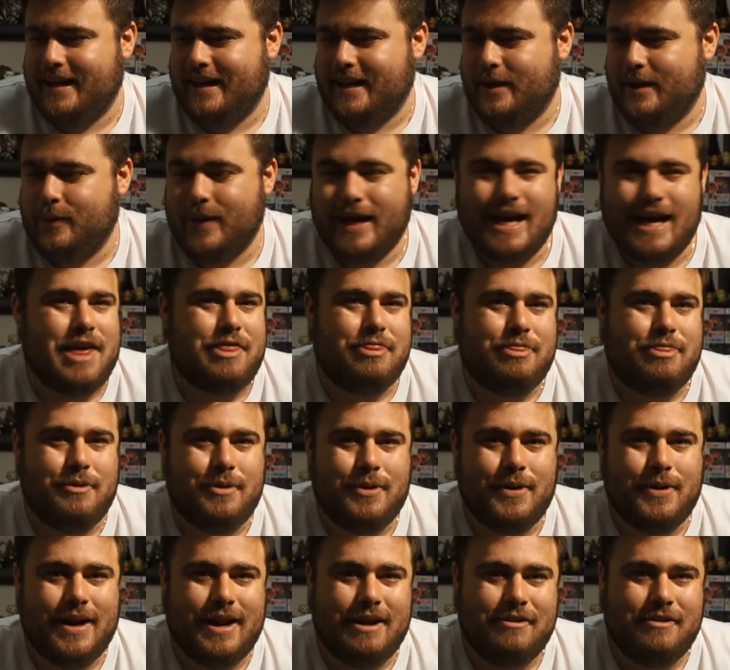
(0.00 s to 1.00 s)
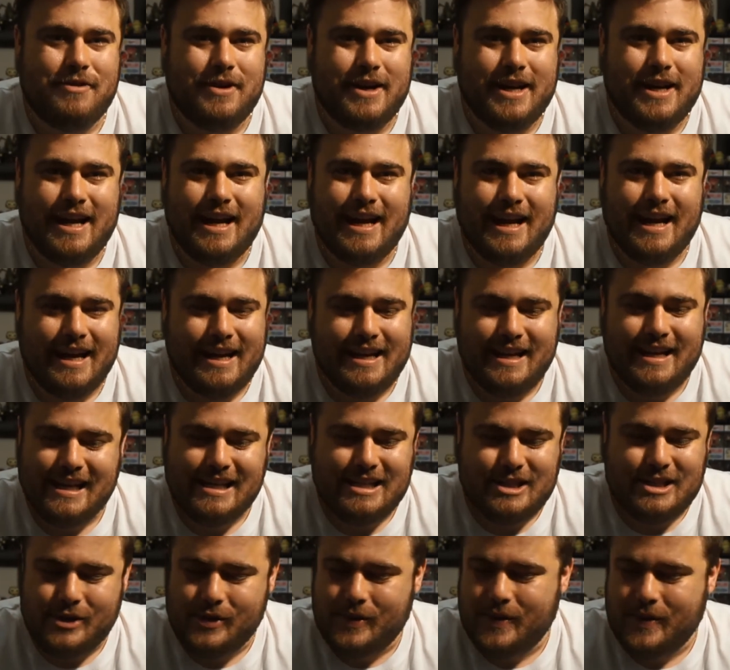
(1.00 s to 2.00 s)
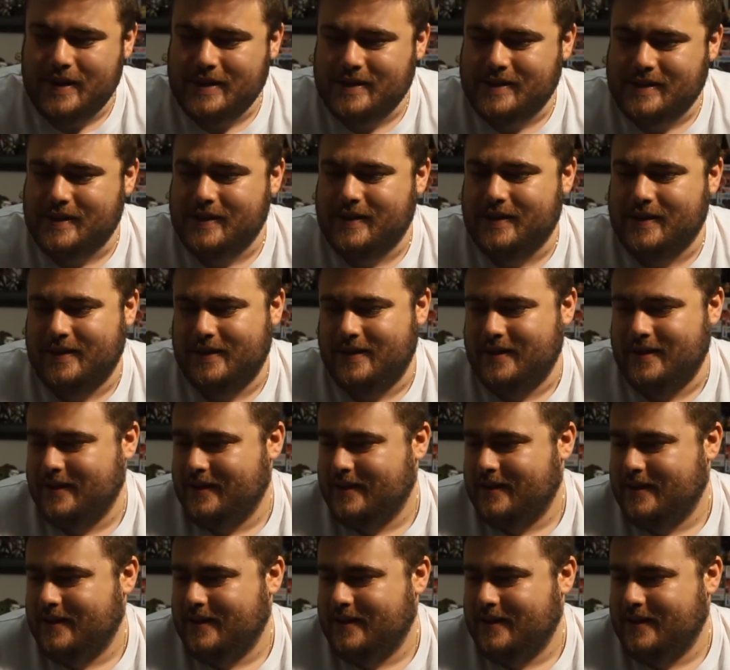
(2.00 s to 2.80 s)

we get through it every day. It's always good.